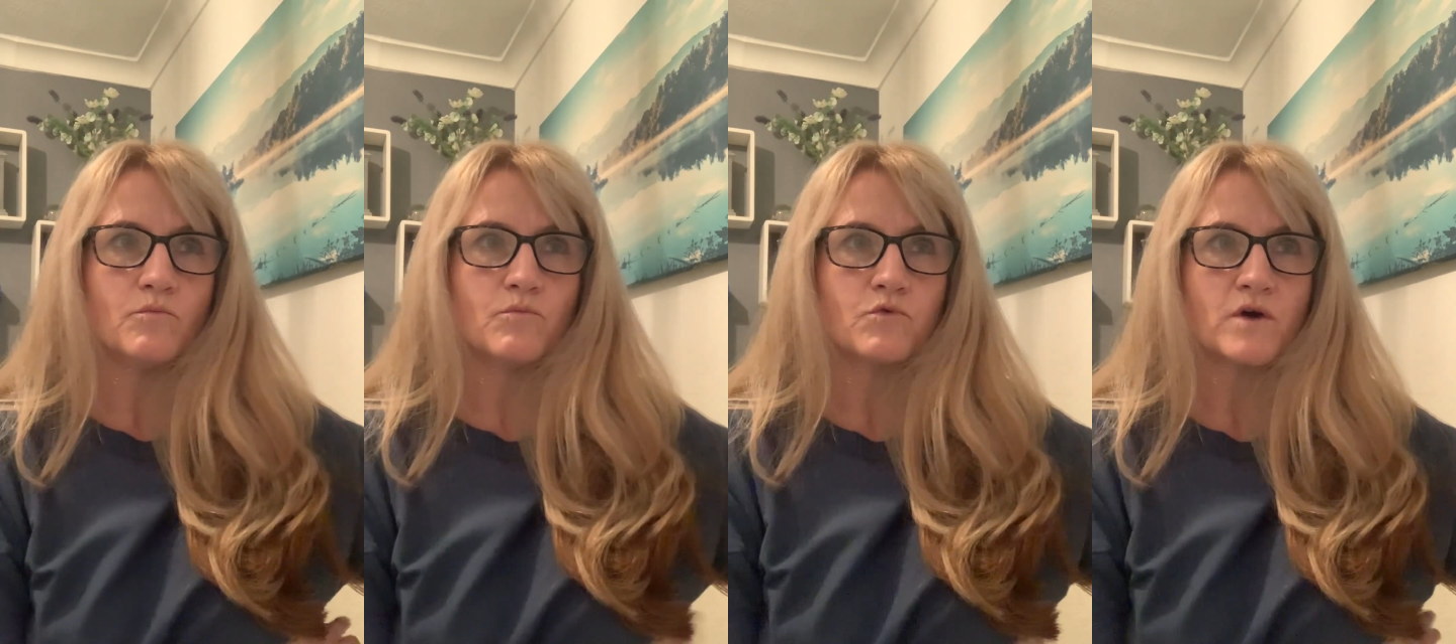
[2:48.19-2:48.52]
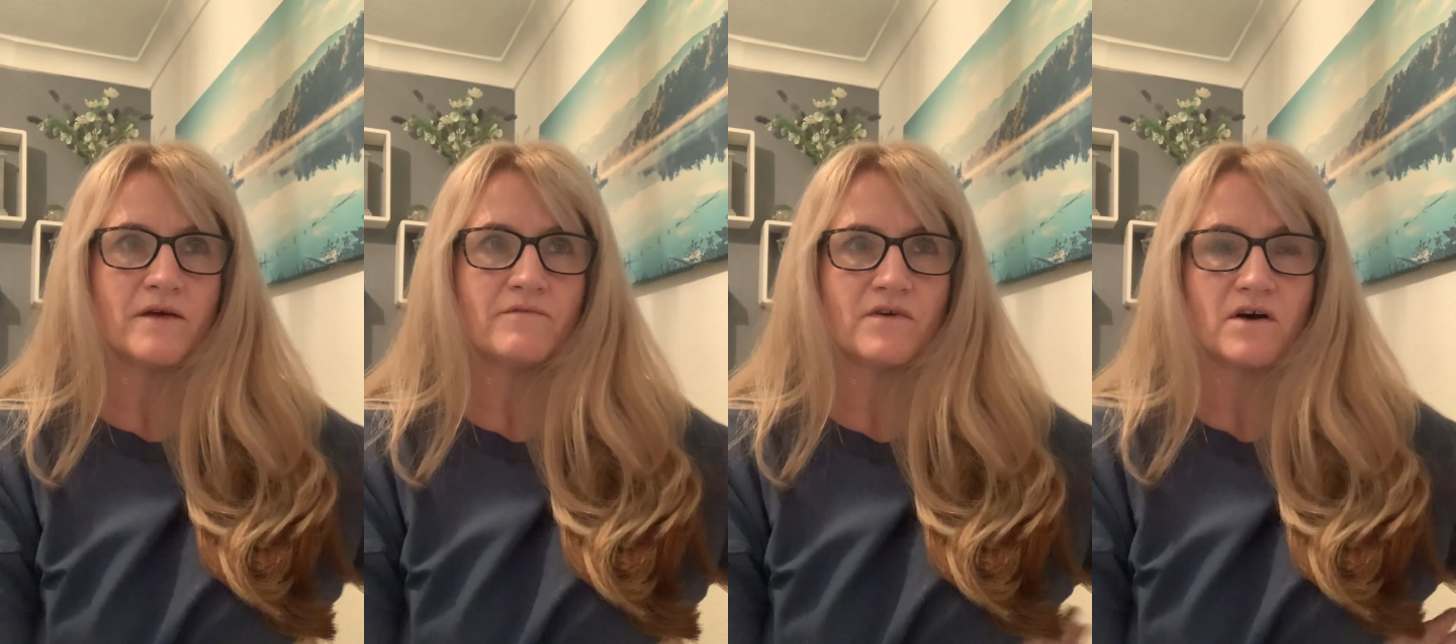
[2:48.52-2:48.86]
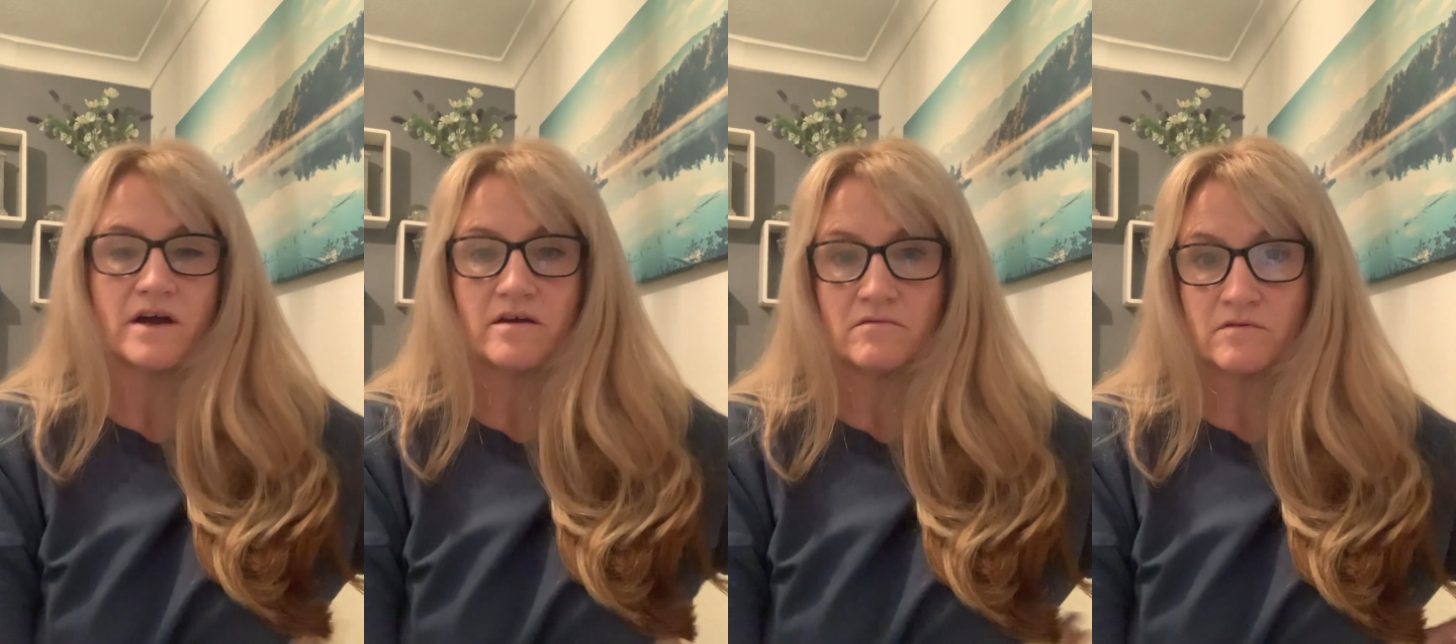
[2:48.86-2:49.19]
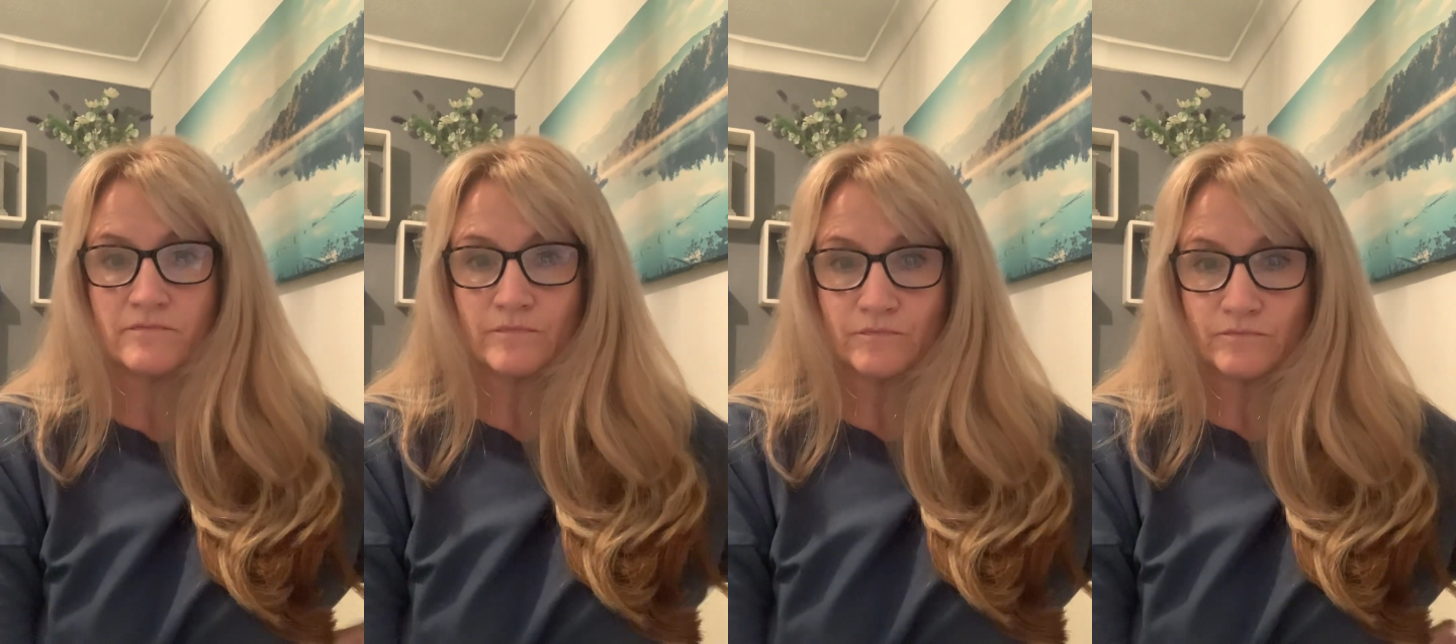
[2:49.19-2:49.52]
breath
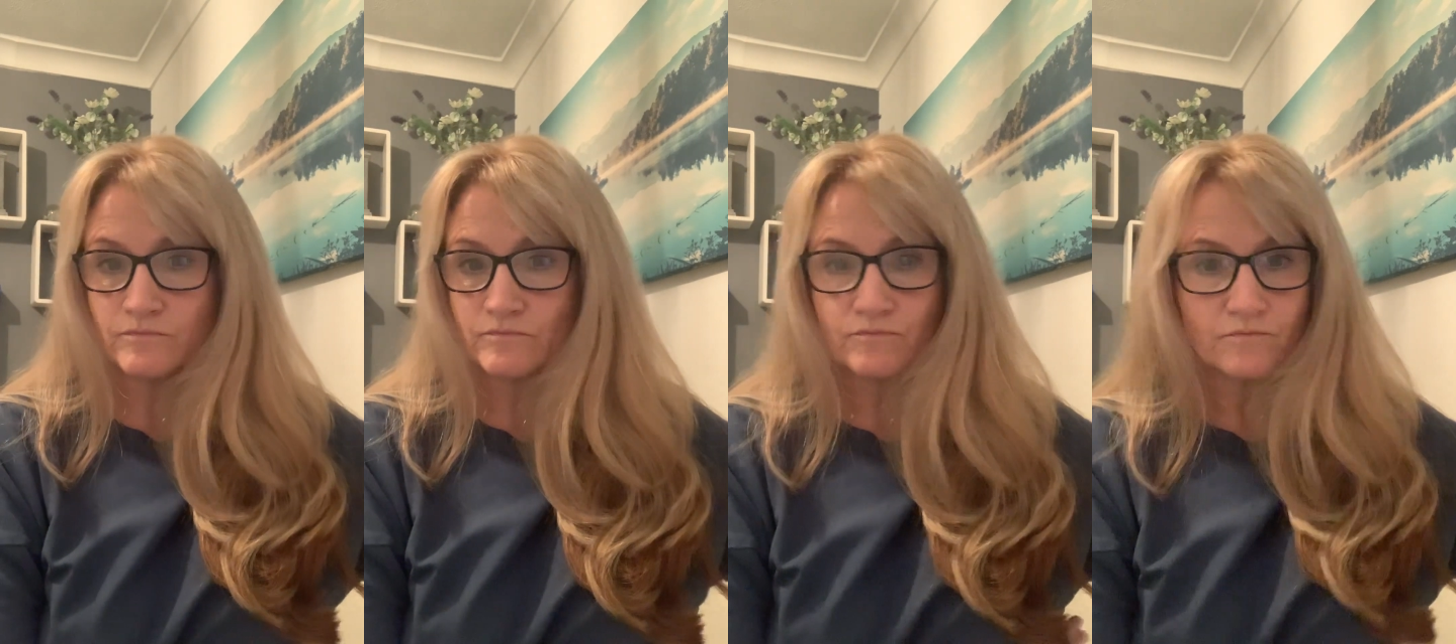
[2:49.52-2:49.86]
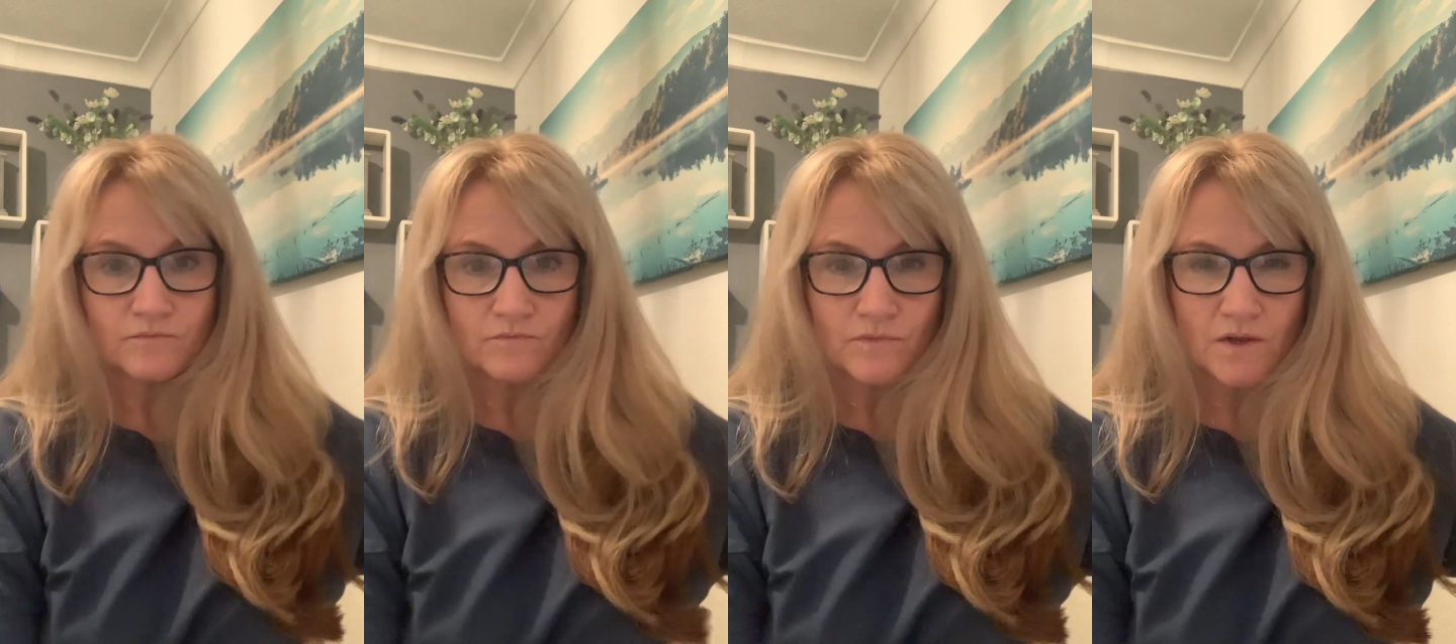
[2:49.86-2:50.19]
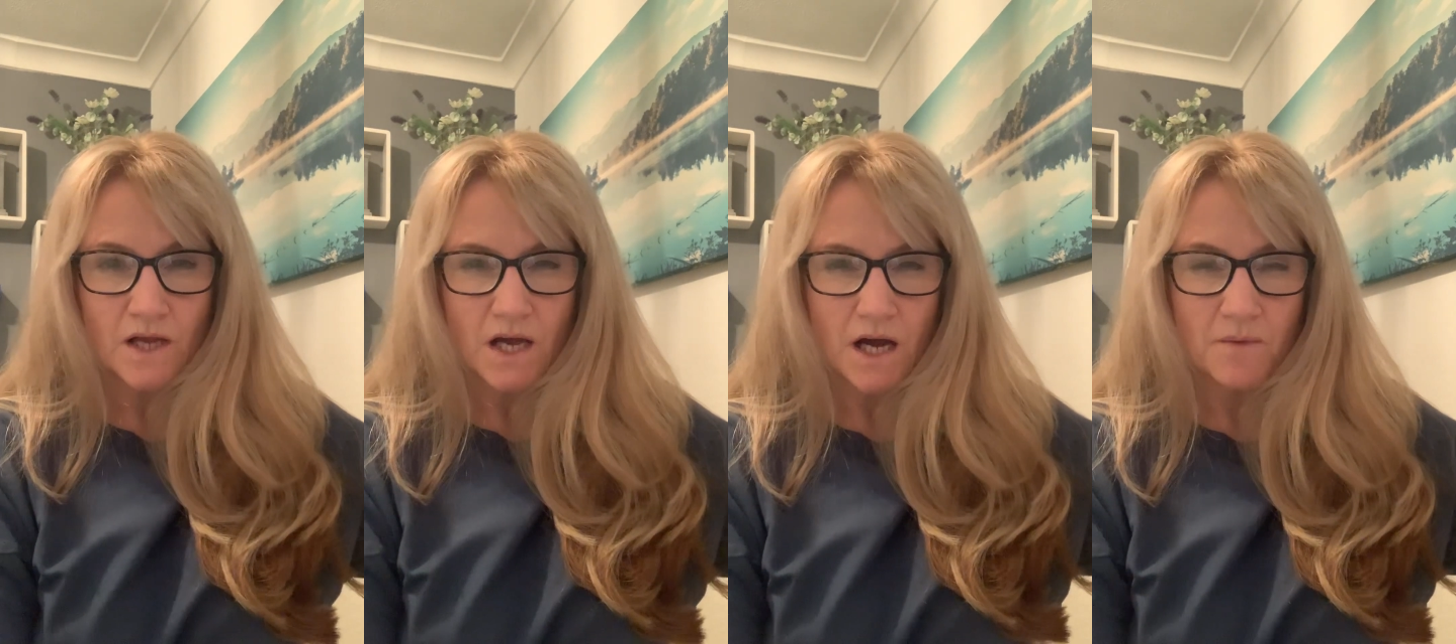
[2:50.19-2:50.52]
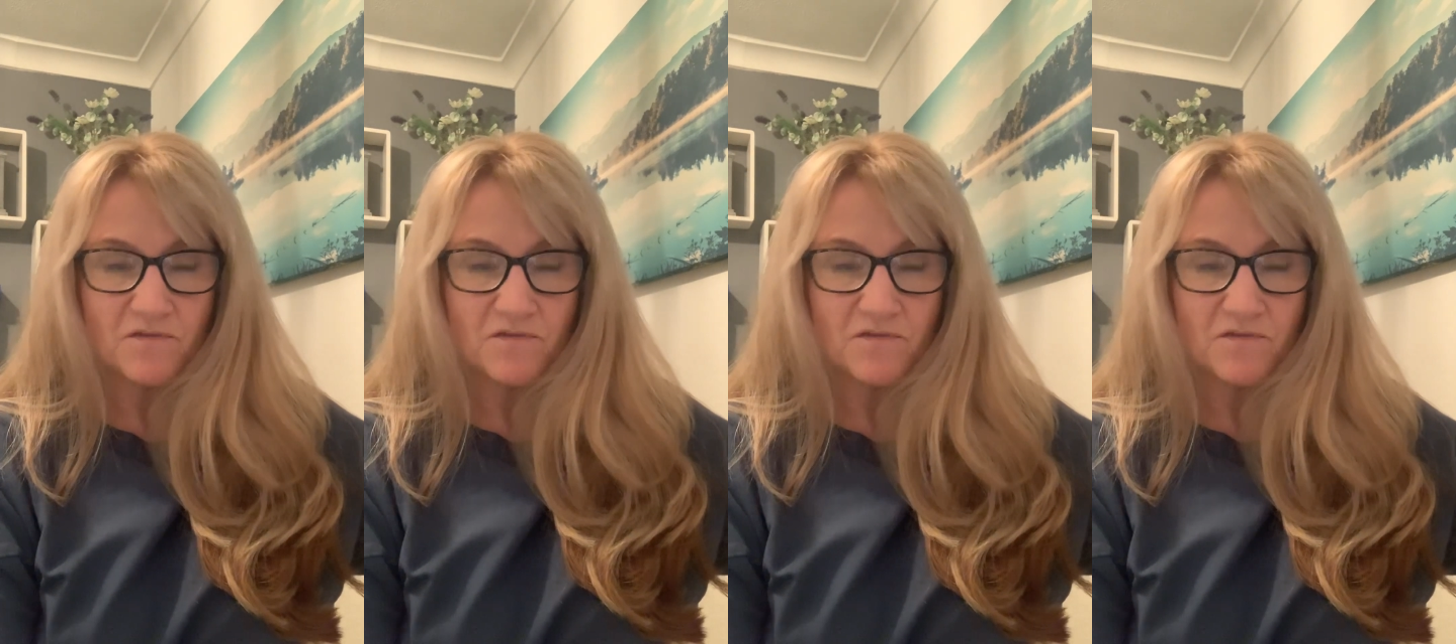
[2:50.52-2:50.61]
I'm